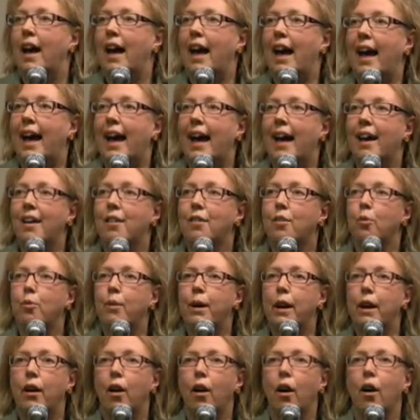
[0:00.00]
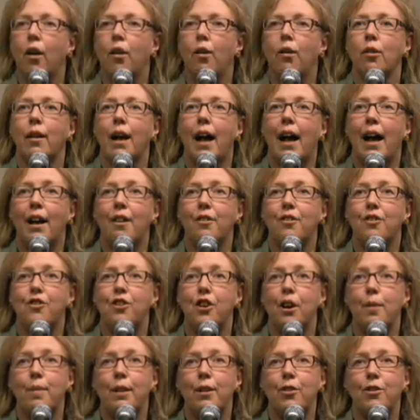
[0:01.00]
And we are, as
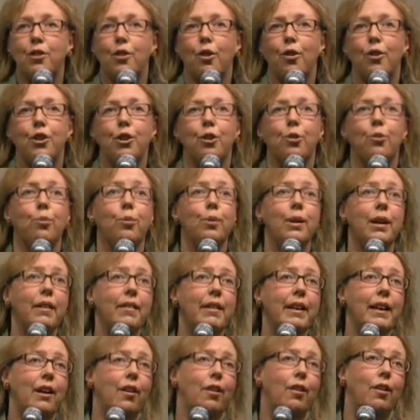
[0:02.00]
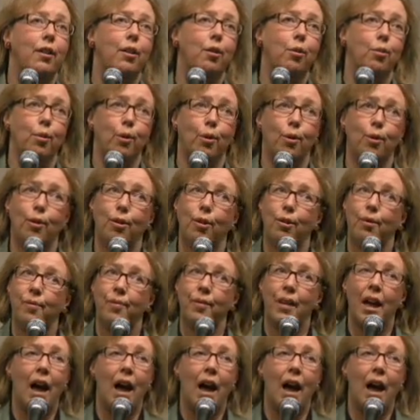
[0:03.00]
Jim has told you, really on a roll.